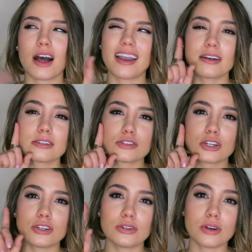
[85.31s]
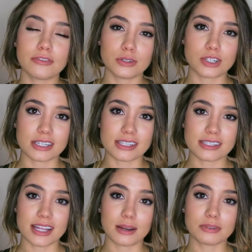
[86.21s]
I also show you a few
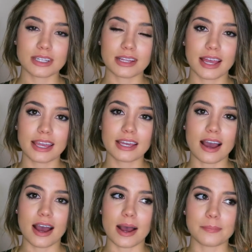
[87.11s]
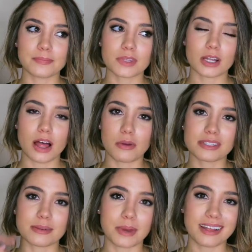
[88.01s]
dresses that I really like, along
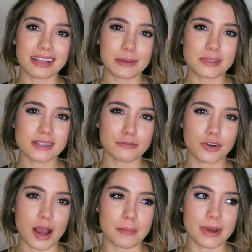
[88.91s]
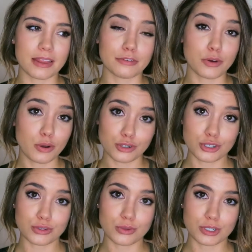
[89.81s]
with some clips from the photo
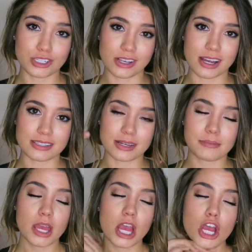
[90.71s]
shoot, which is awesome.